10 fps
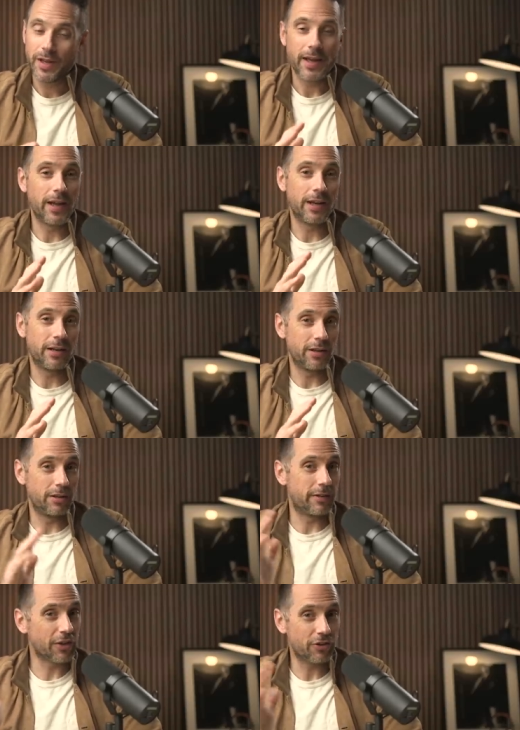And
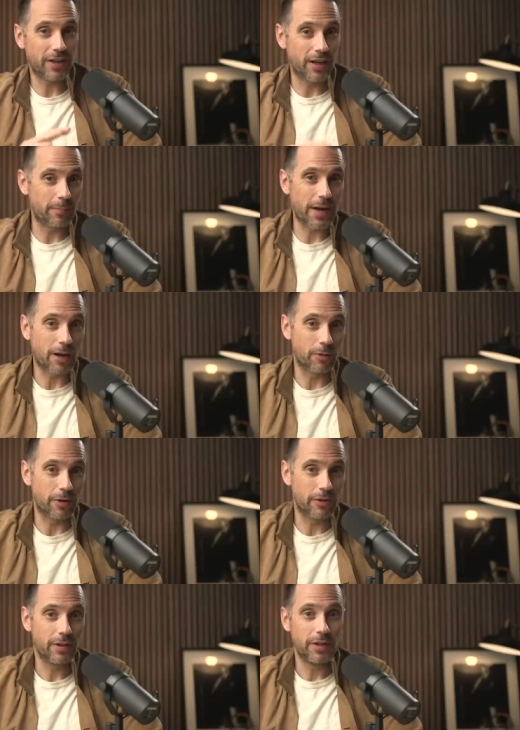you've actually got it backwards.